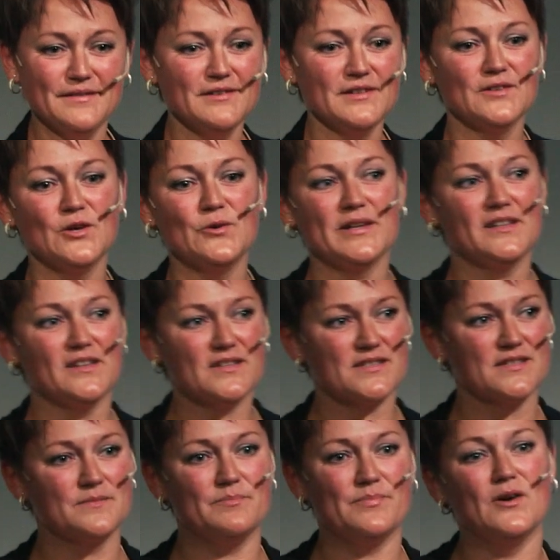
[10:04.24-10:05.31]
even though it
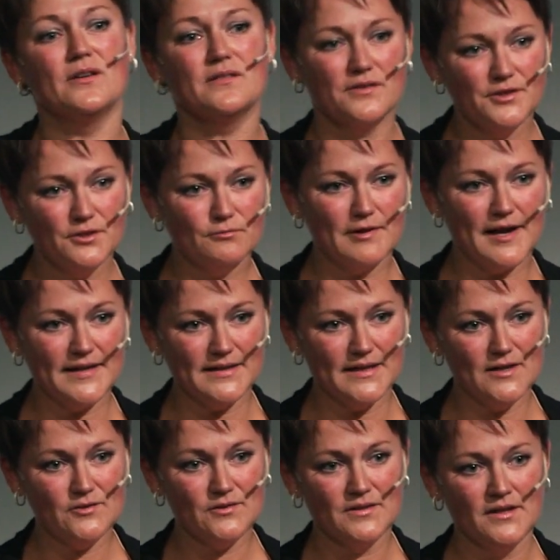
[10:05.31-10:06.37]
doesn't bother you right
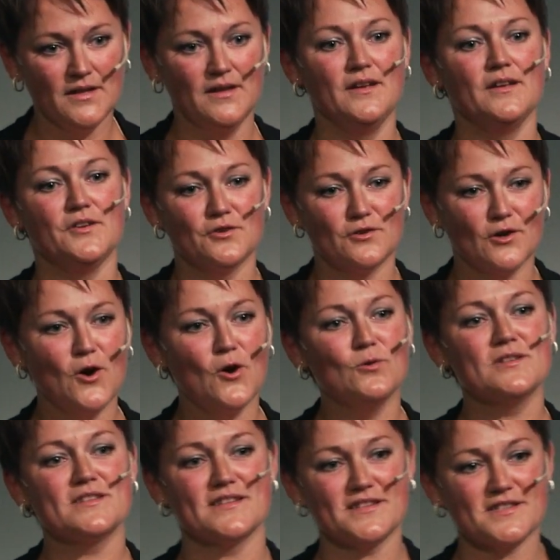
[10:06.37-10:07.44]
now, your
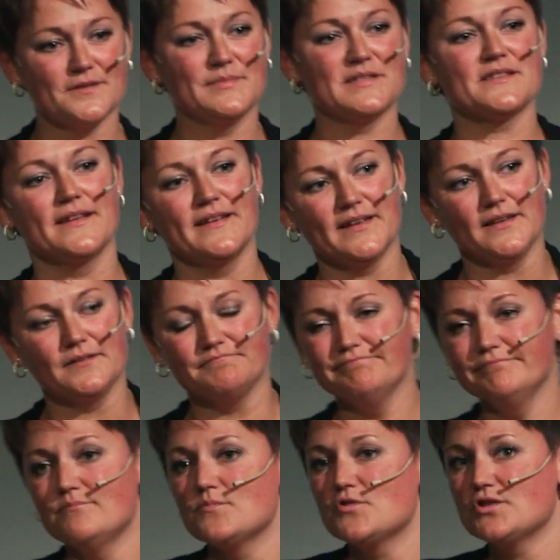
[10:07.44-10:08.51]
whole system is
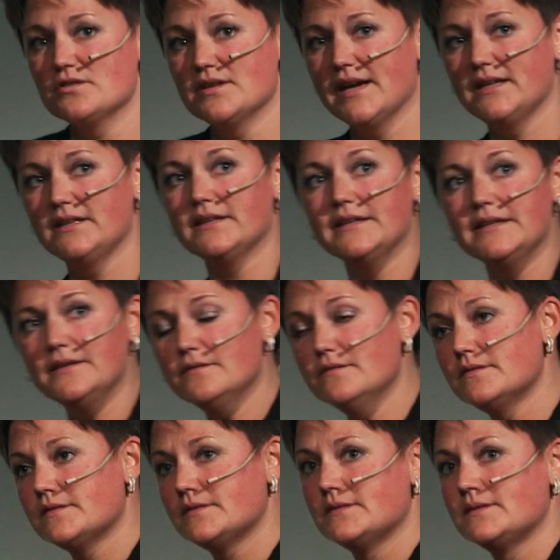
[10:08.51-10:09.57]
thinking, should I leave?
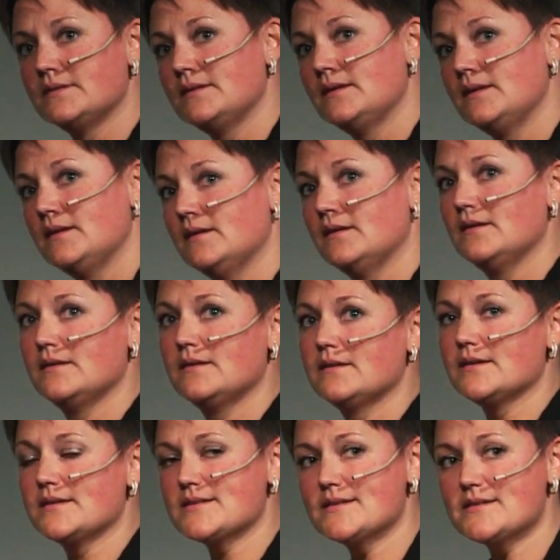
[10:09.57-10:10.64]

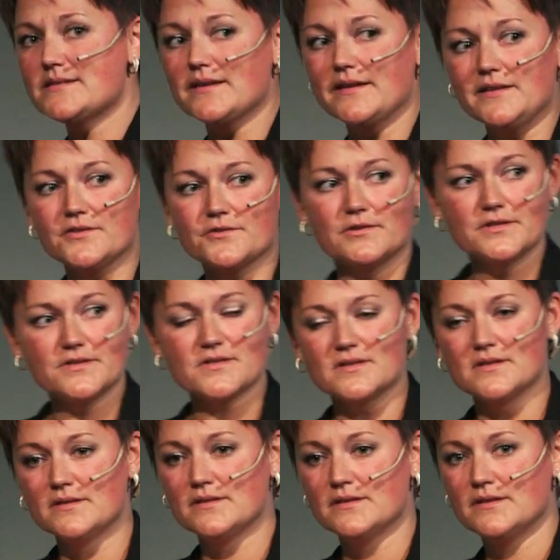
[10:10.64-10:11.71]
Is this dangerous?
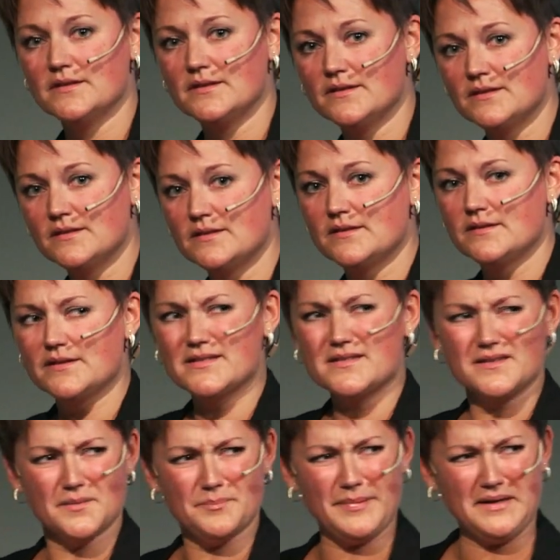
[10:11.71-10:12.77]
Is
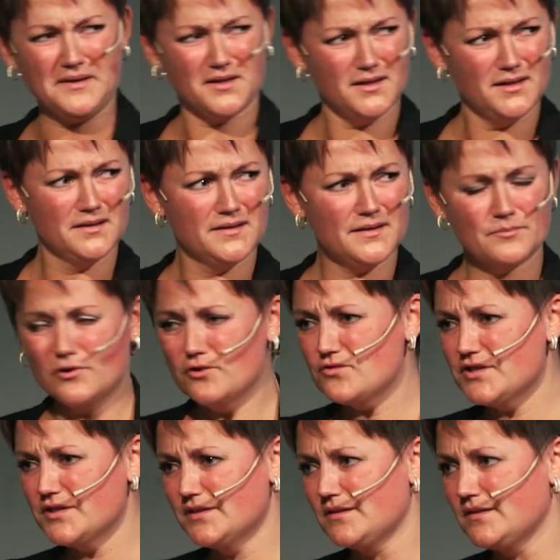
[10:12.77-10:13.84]
it a bear
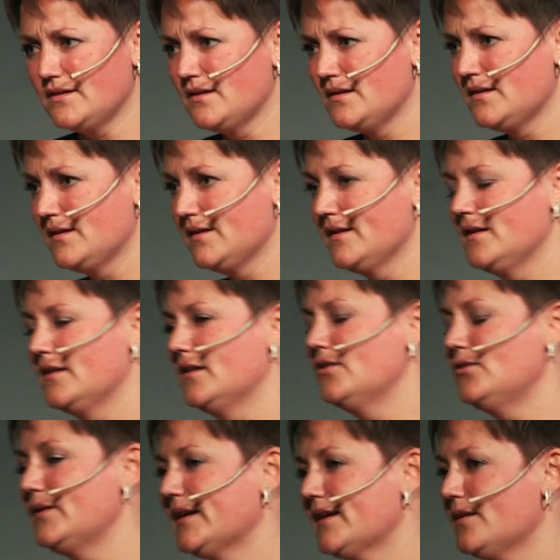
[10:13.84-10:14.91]
approaching?
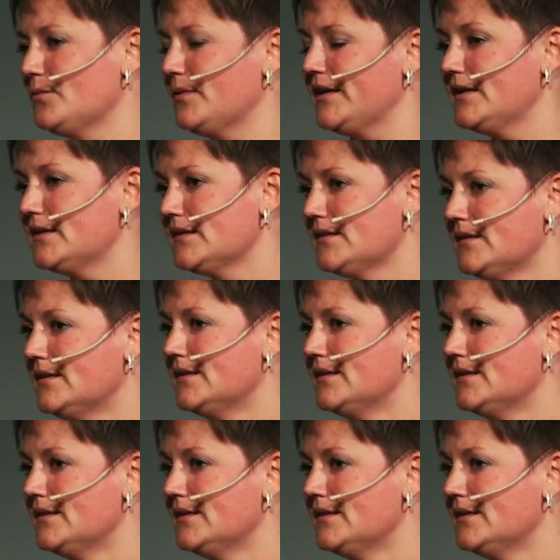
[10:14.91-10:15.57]
No, I can wait.